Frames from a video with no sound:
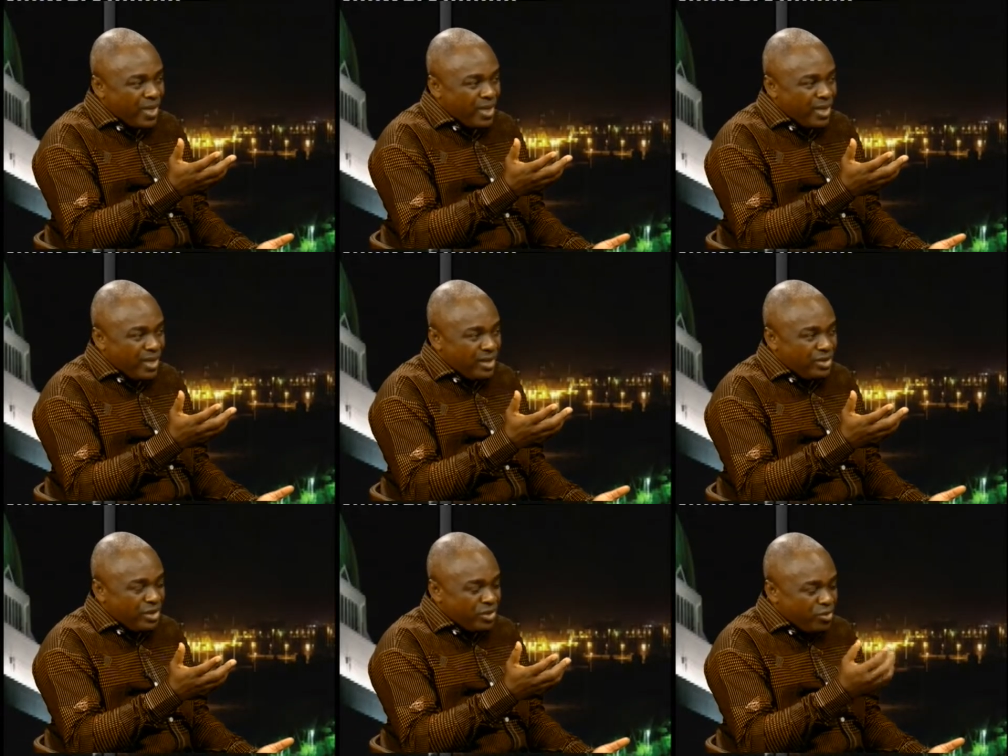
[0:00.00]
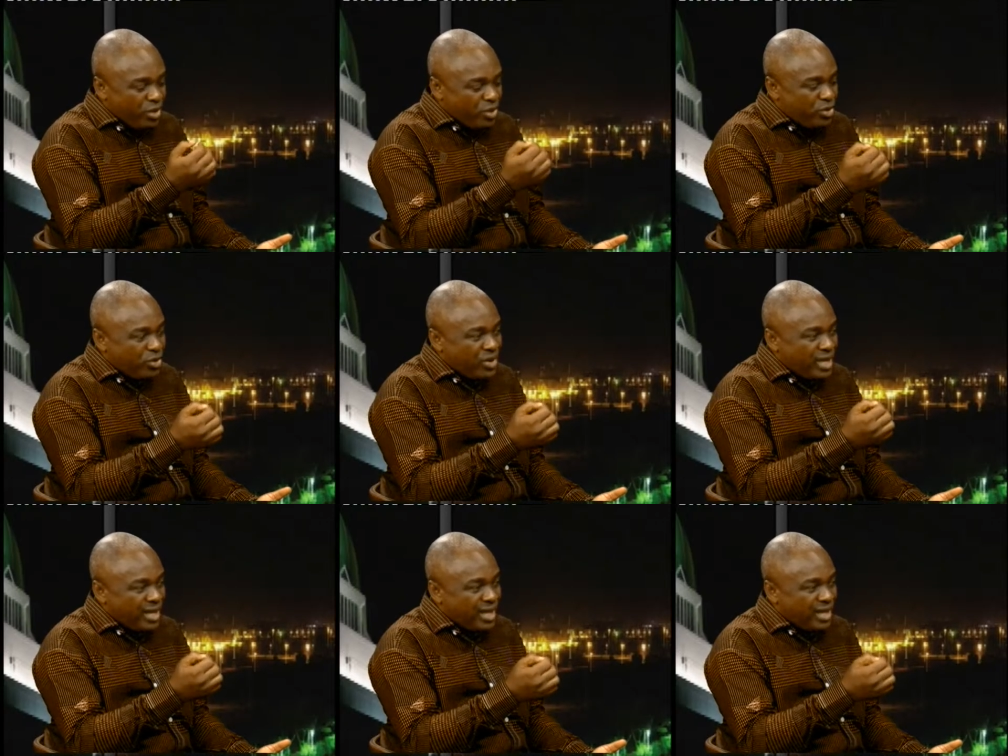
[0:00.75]
It's just to ensure
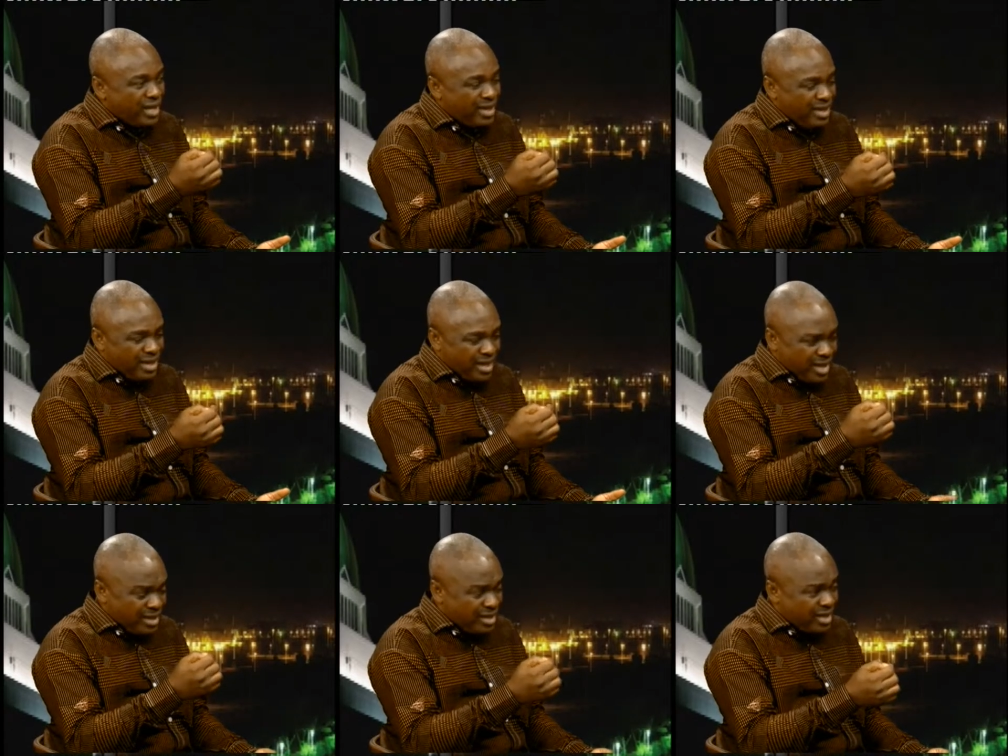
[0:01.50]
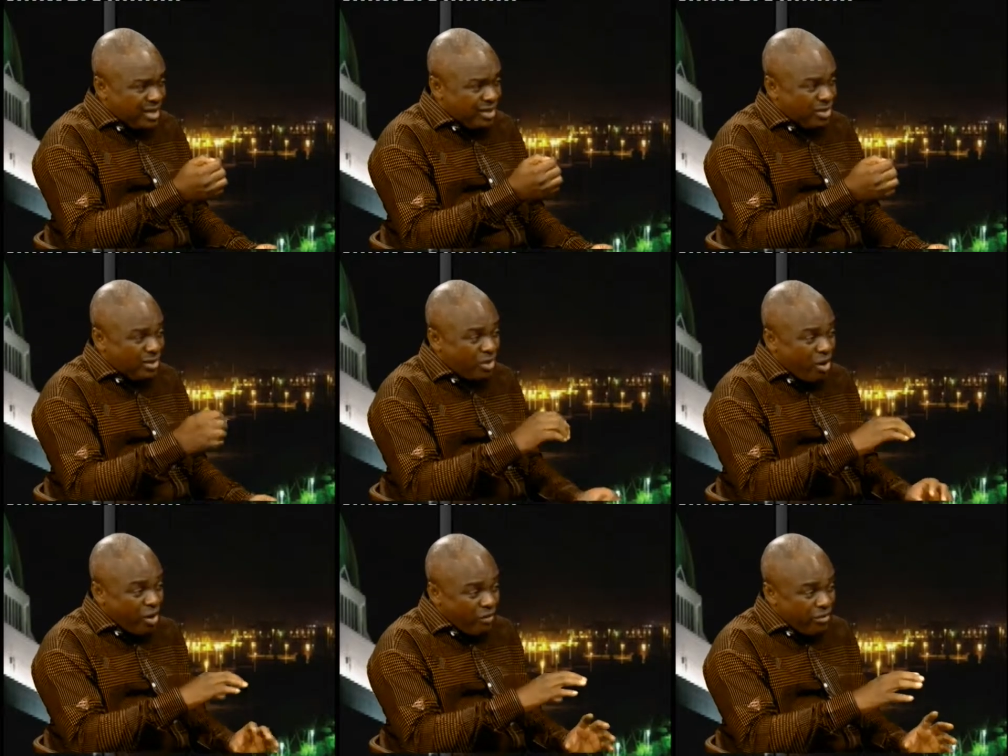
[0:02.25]
that the, the legislation
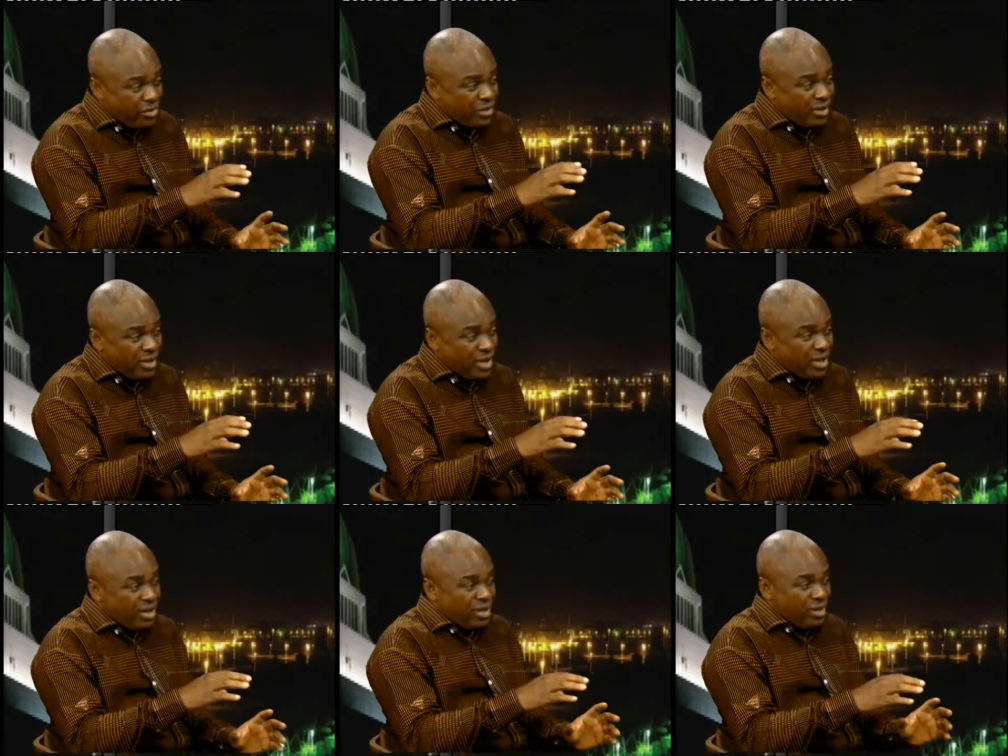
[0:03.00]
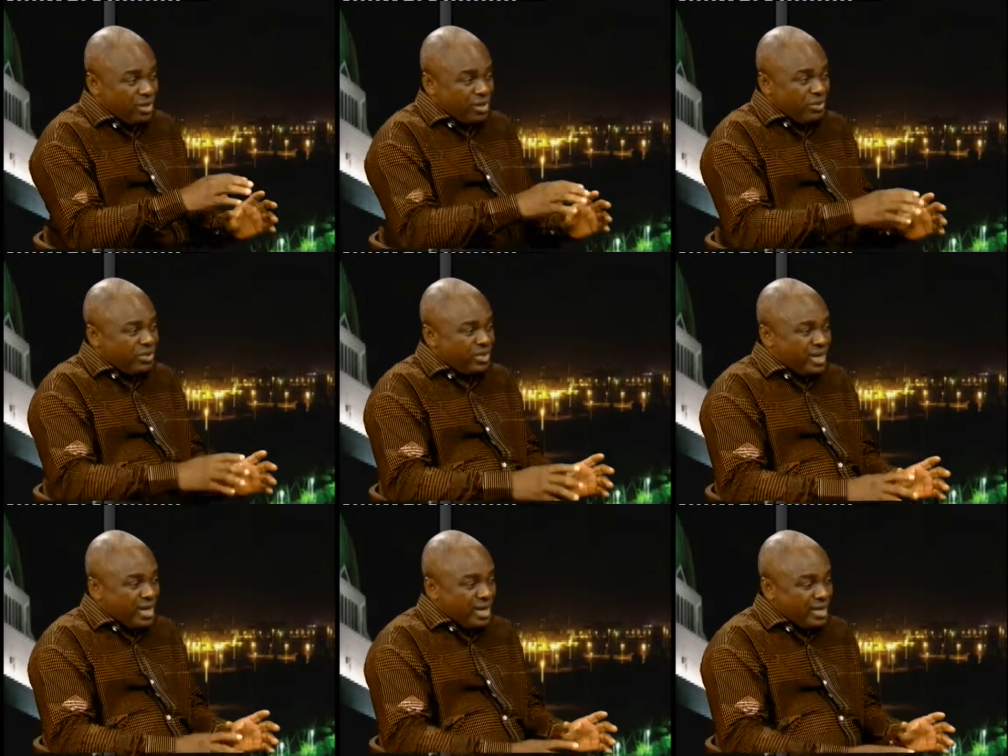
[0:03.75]
covers some of those
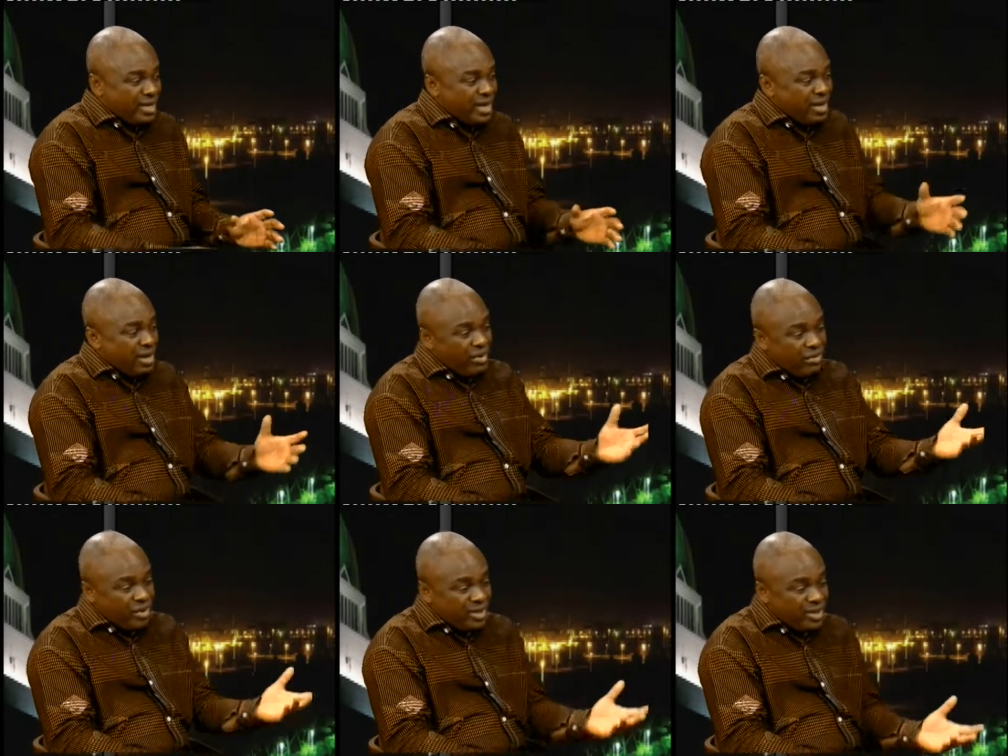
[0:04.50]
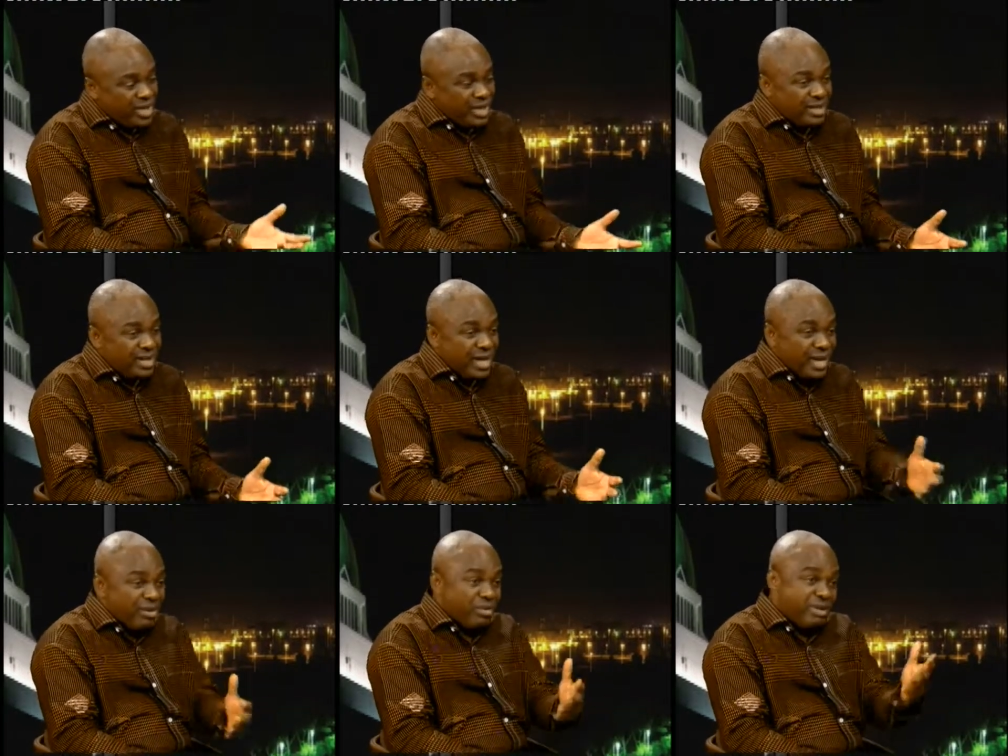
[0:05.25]
areas. For instance, in
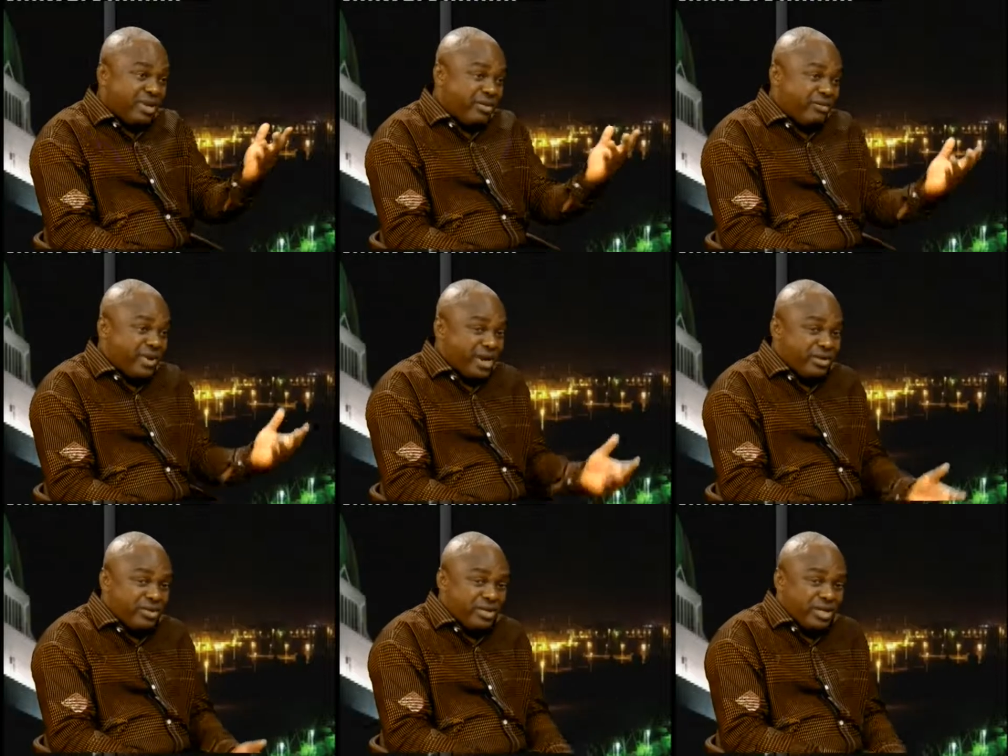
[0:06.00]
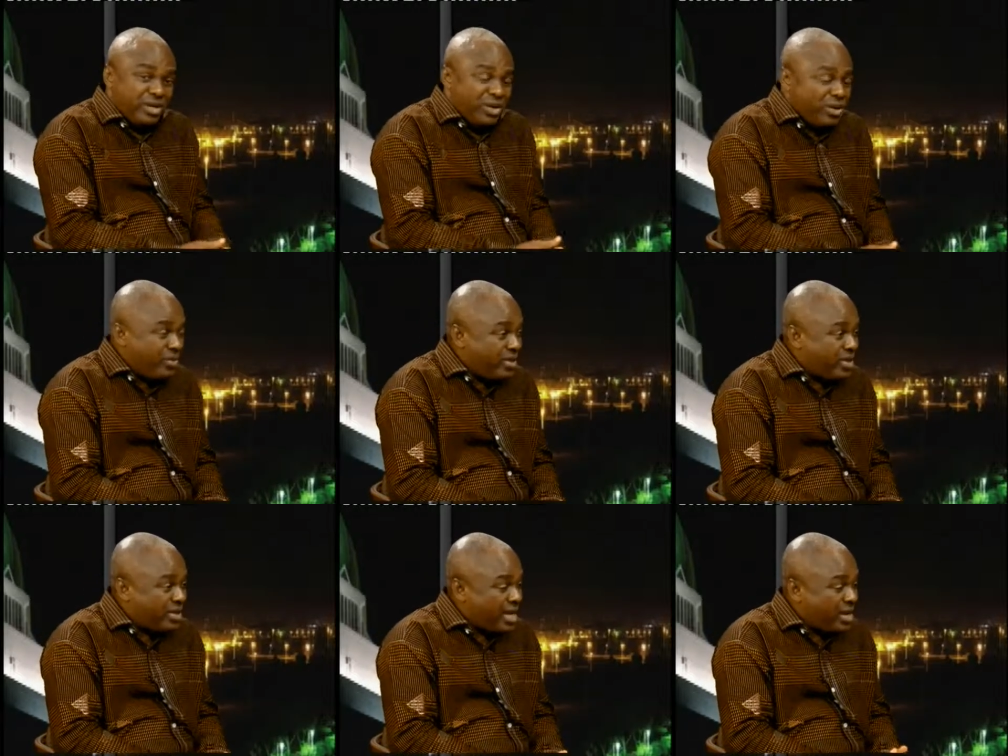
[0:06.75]
our, in our factories and all of
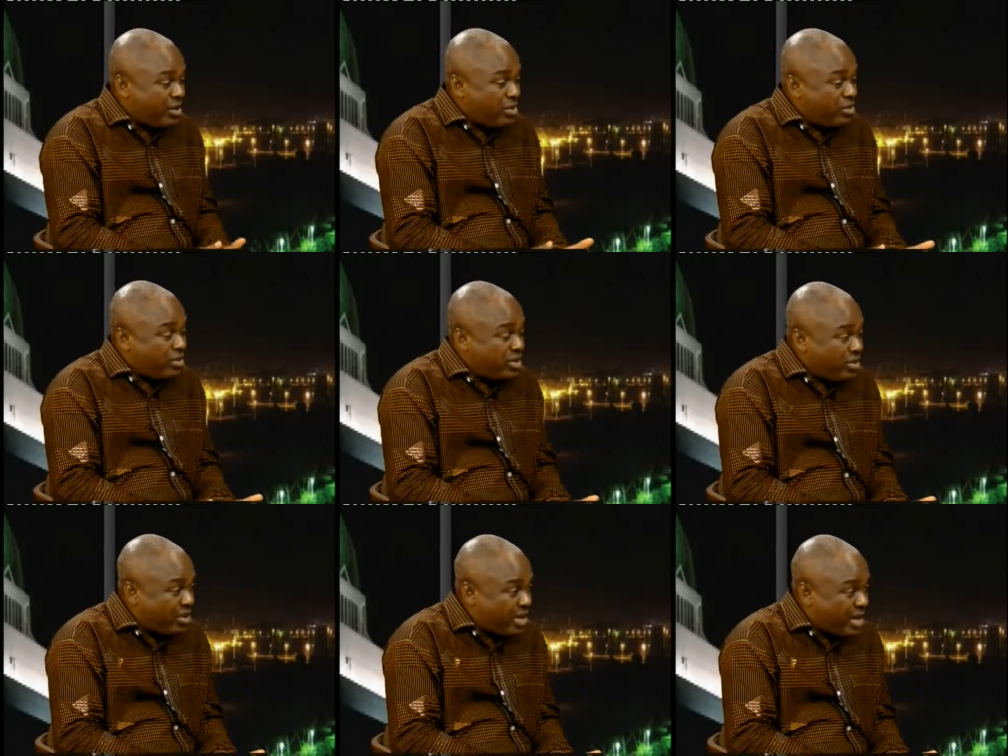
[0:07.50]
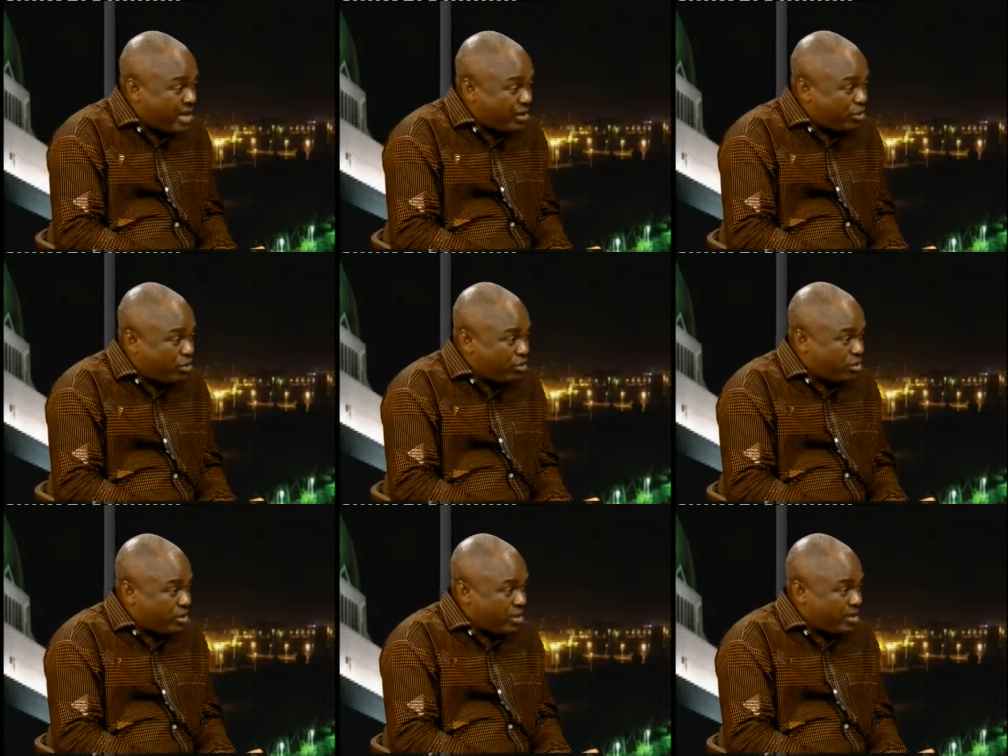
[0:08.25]
this, are you using underage
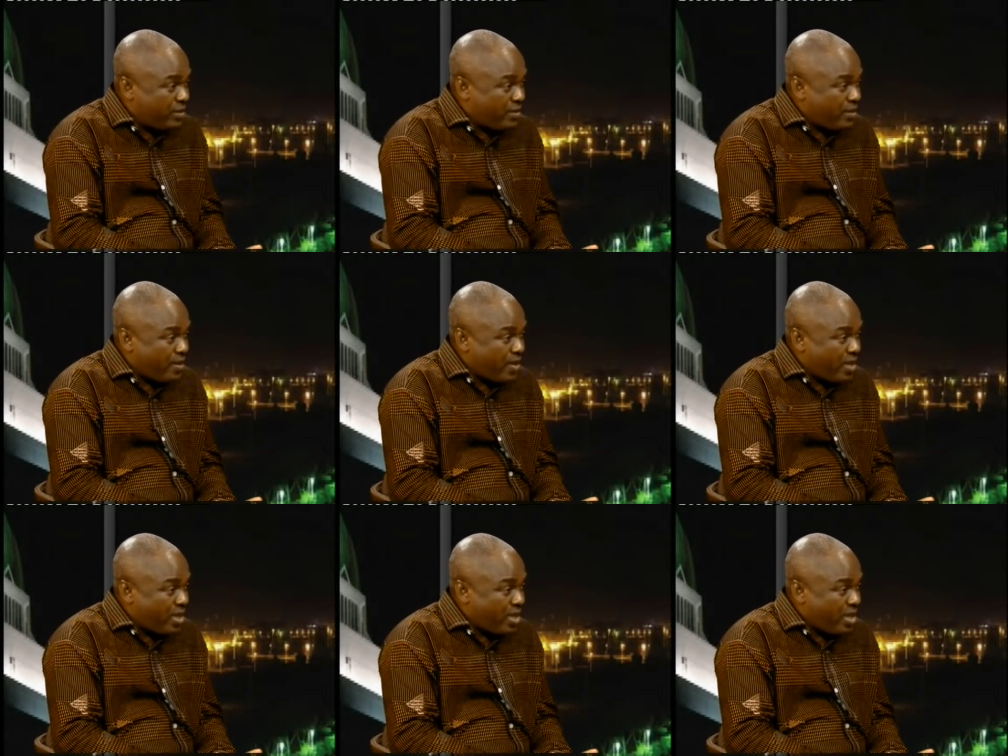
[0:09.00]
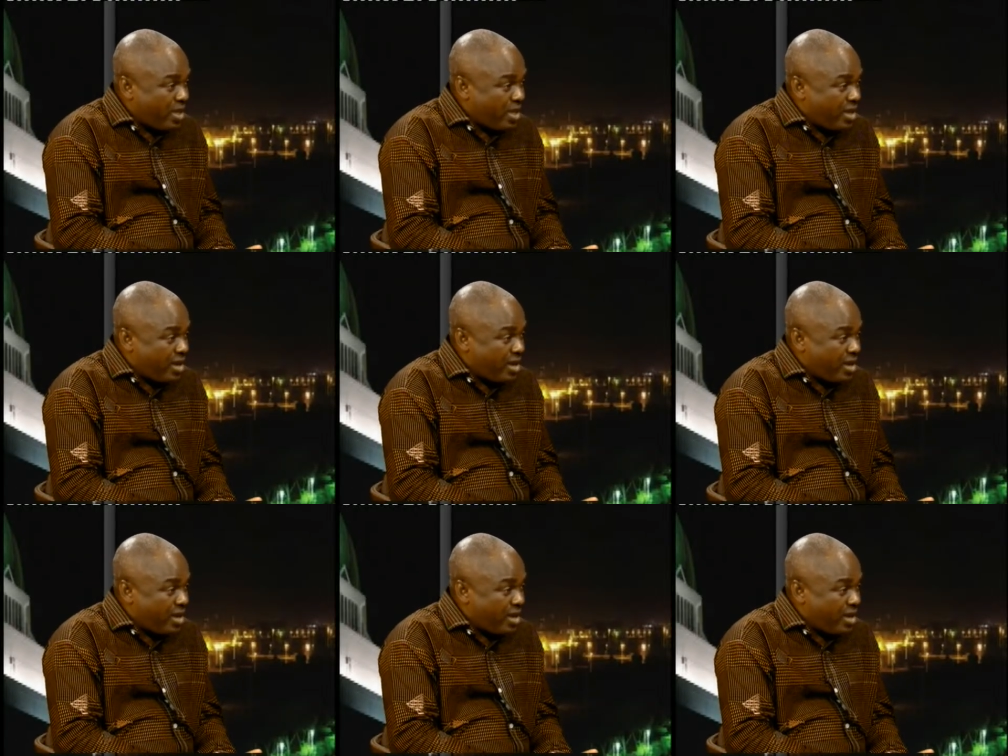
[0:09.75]
children? Okay.